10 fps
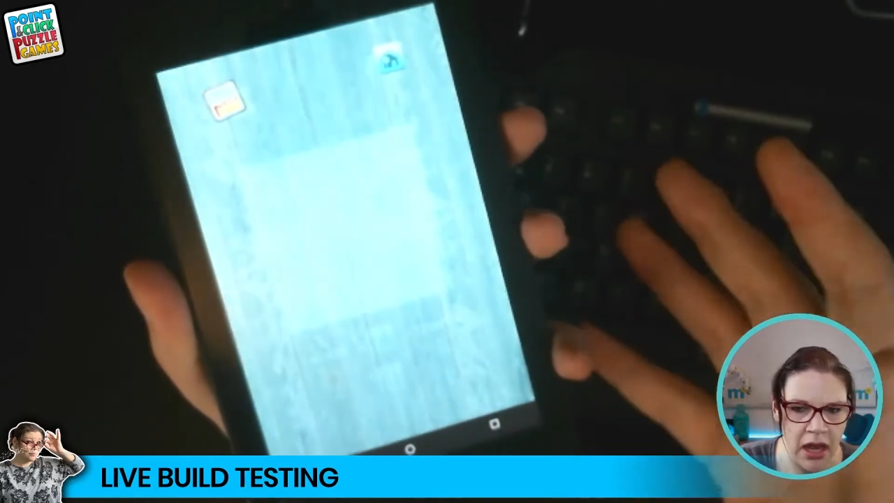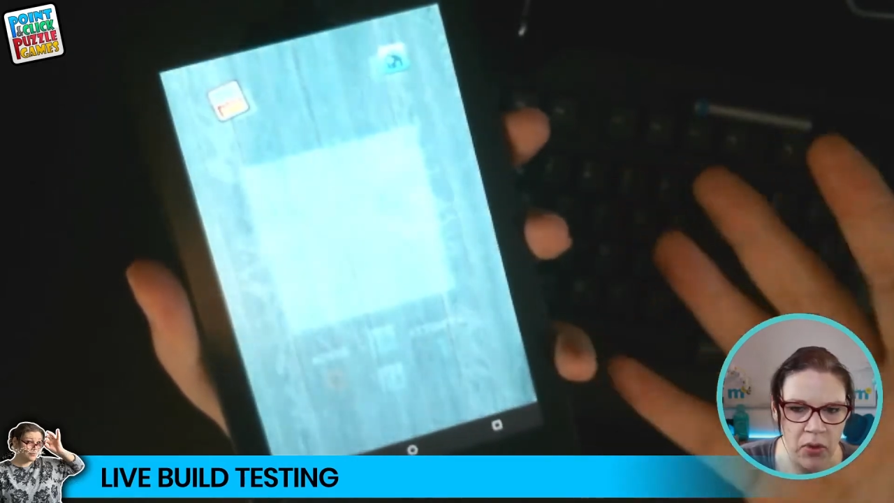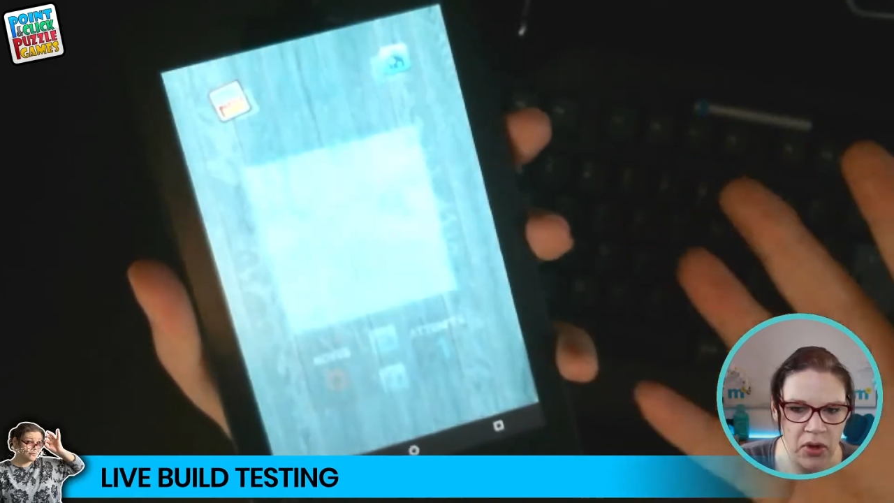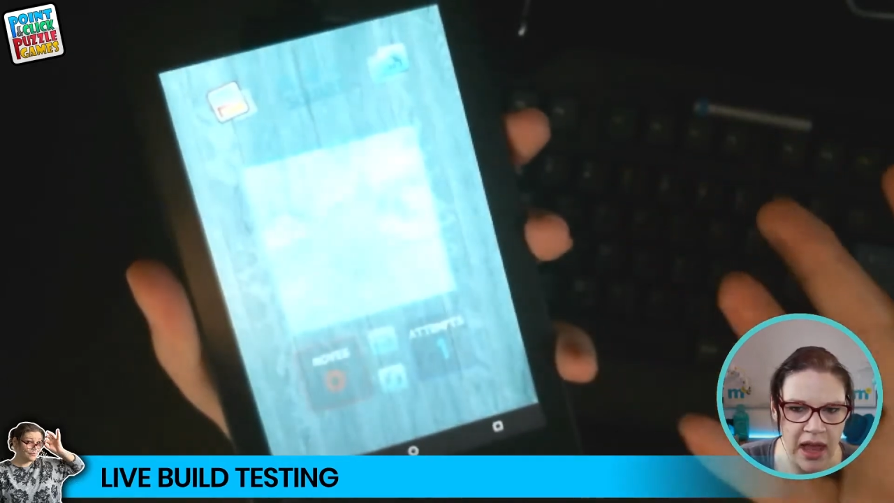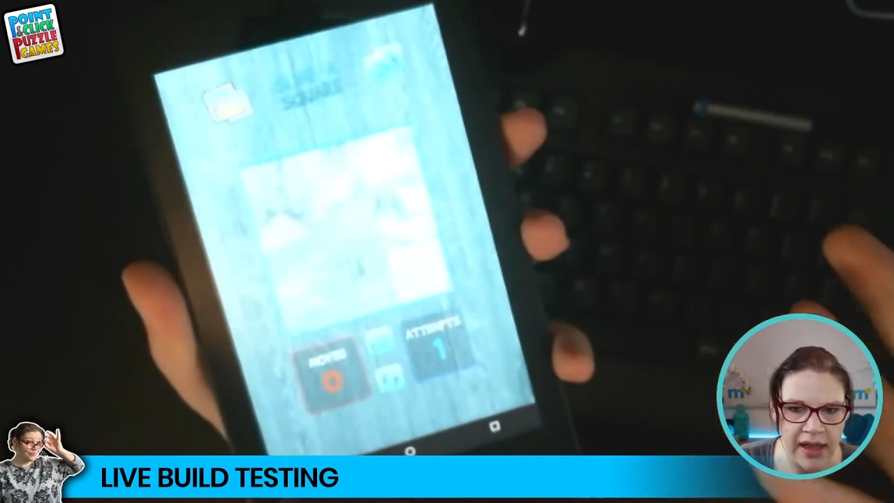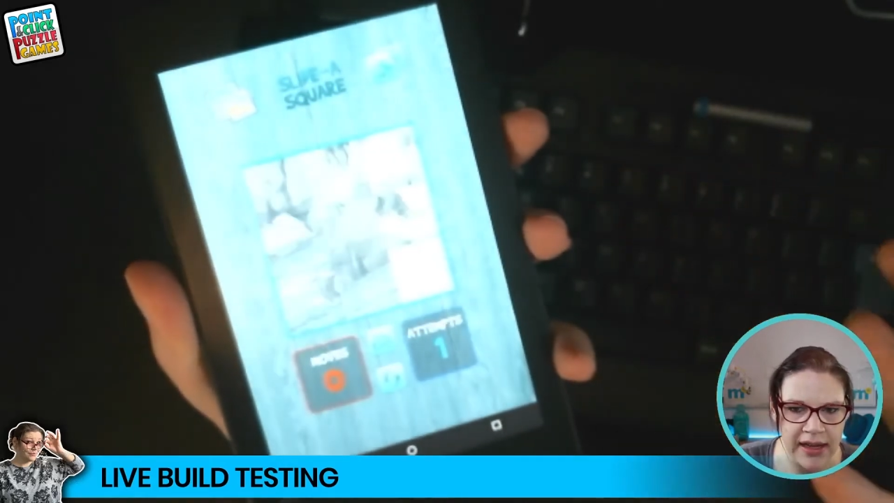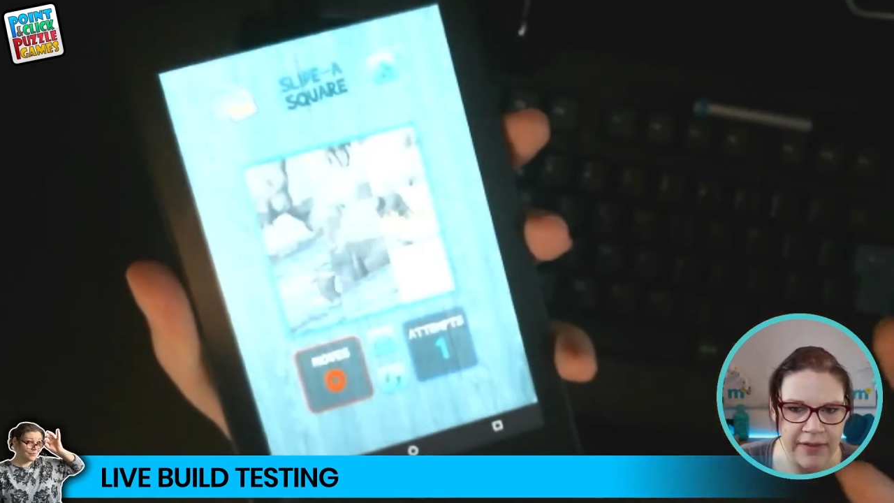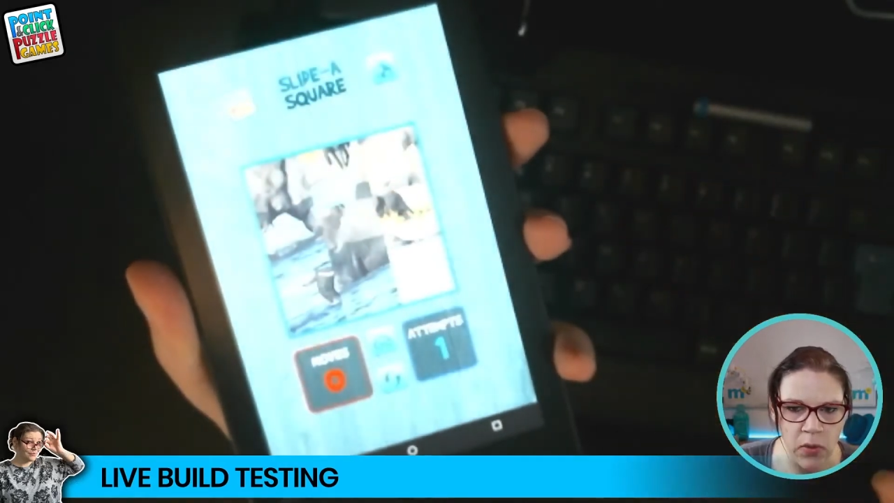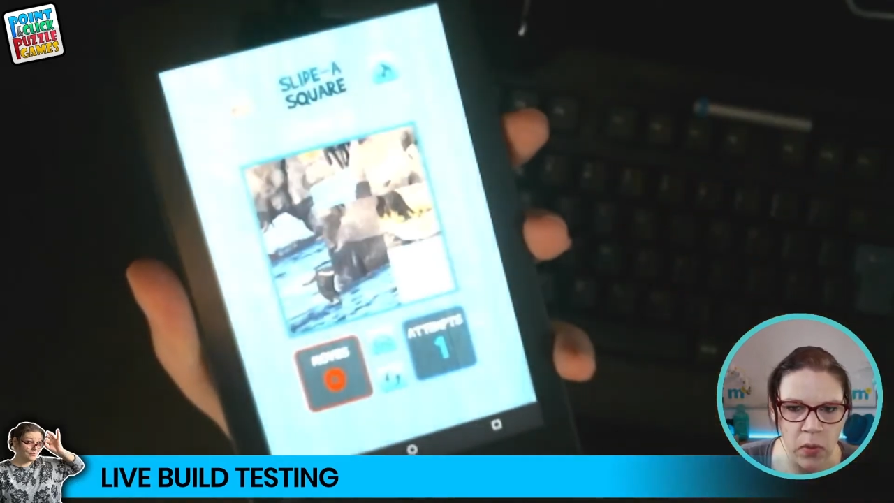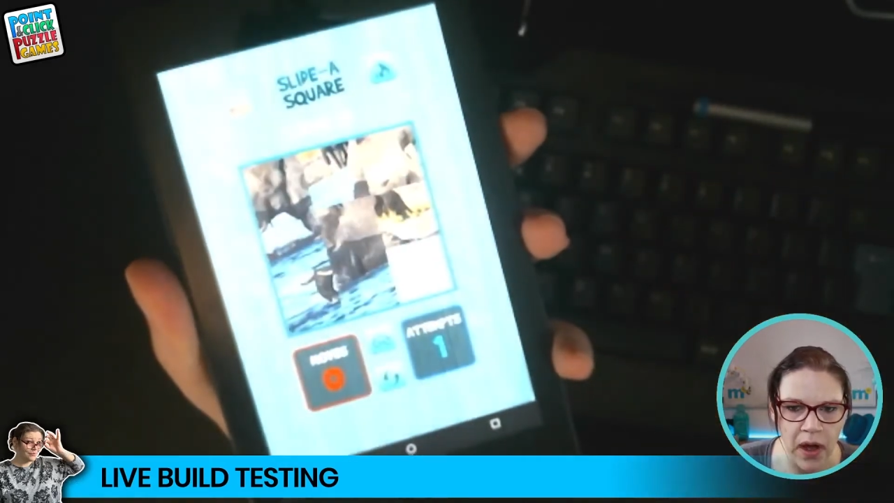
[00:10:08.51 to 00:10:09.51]
I'm on like
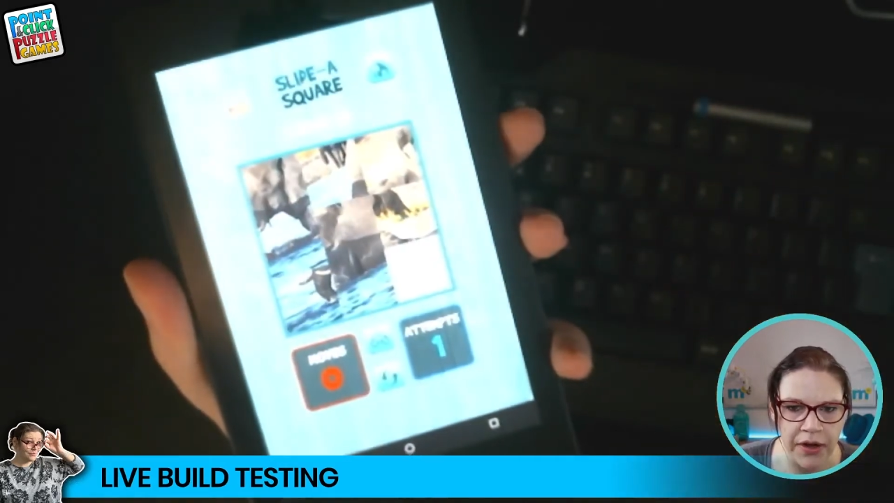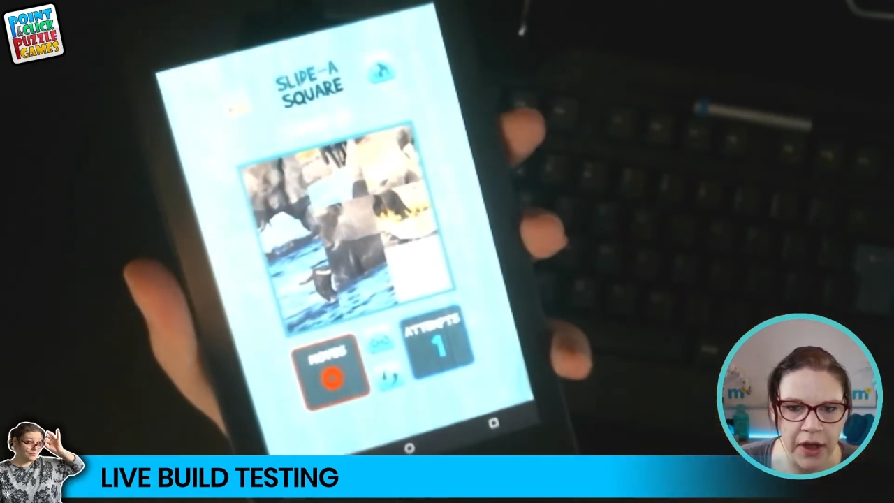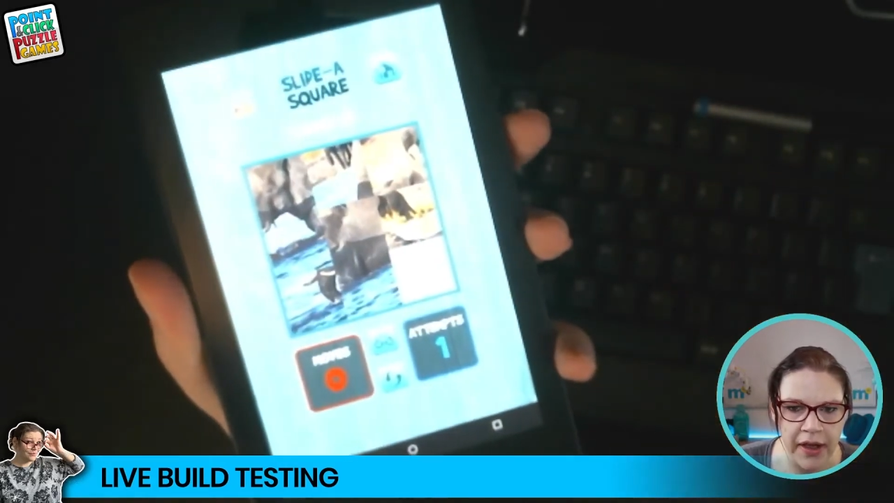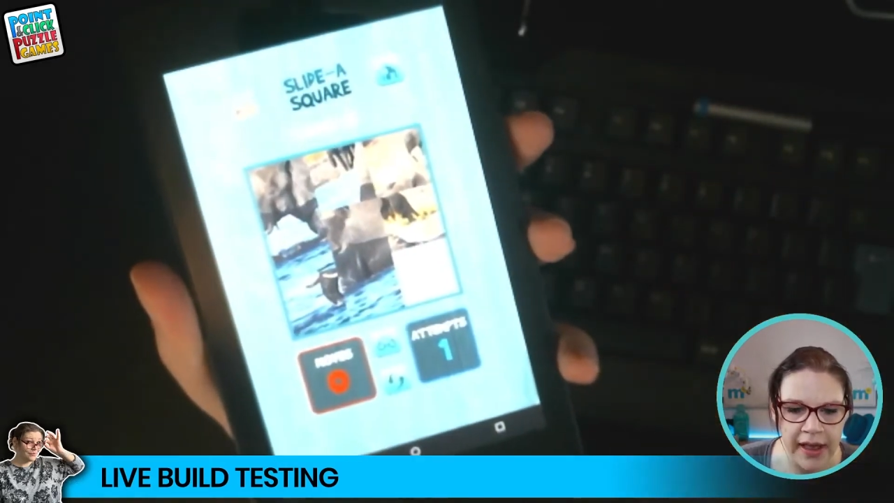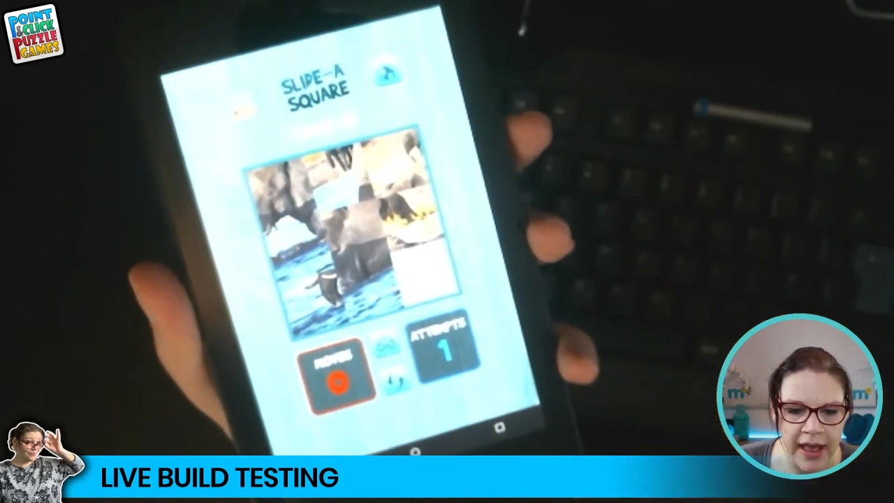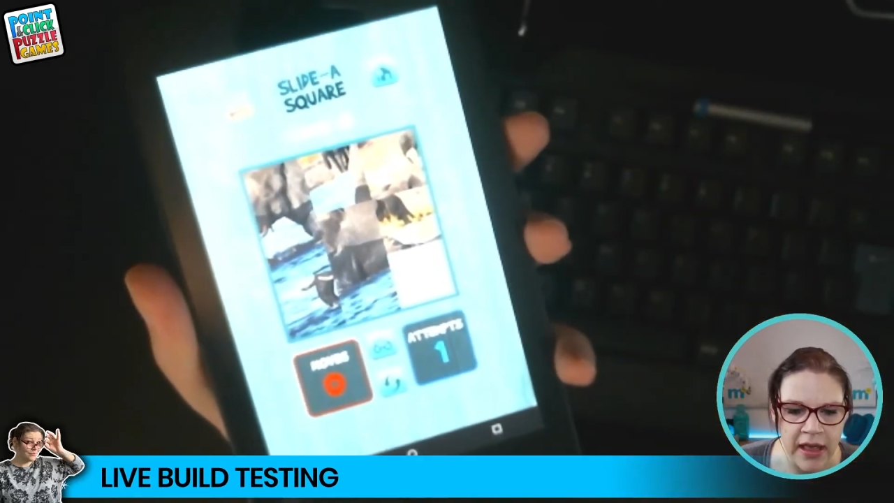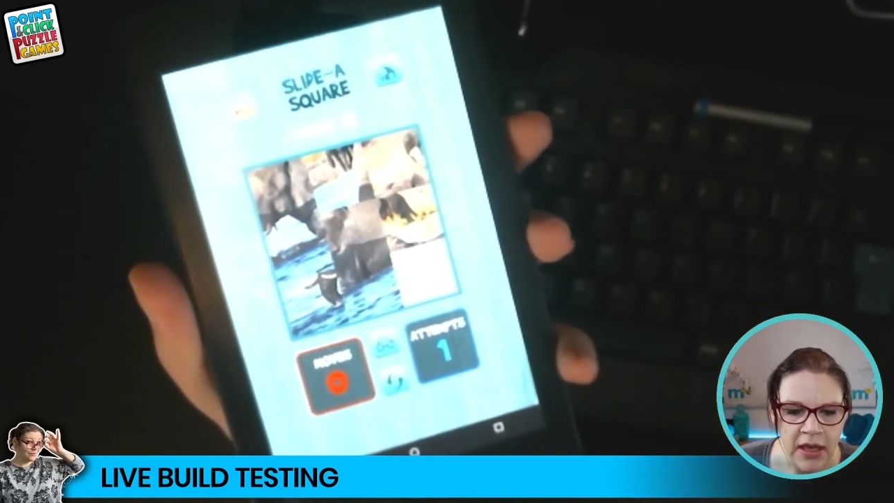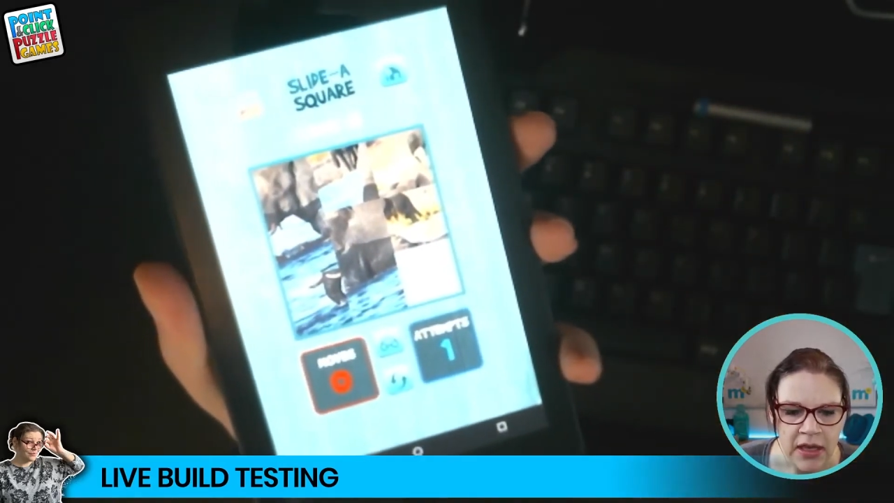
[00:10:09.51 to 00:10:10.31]
level one, okay?